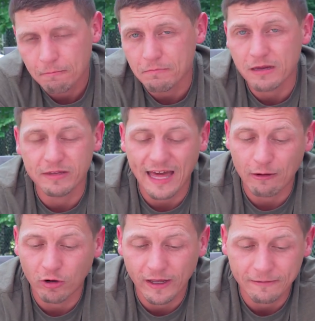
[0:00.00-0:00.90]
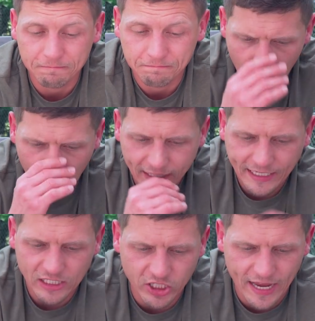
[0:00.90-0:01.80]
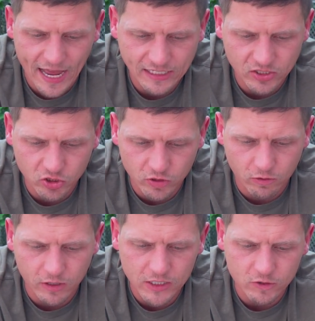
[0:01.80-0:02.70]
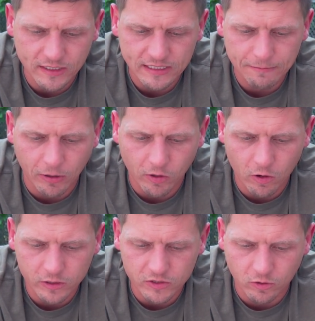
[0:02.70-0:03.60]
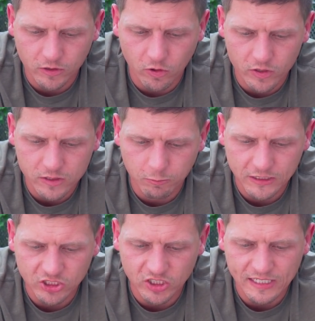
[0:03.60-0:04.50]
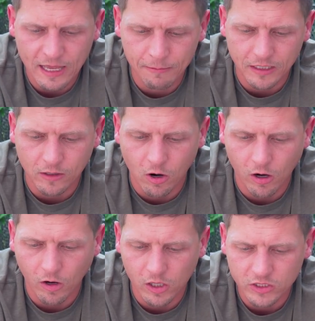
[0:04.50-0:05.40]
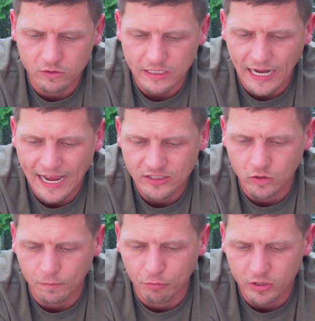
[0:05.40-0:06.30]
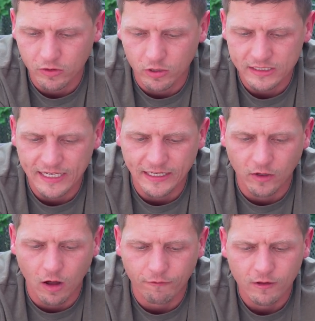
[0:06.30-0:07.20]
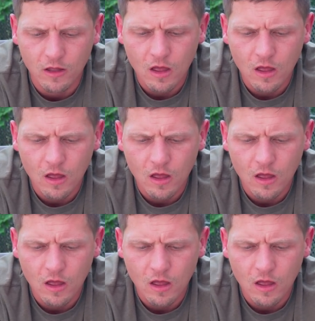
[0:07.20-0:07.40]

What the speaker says: Maybe that way. KJ asks, do you only use the seatbelt harness on Lotus when it's just him in the car? Also, is it a hassle to put it on and take it off?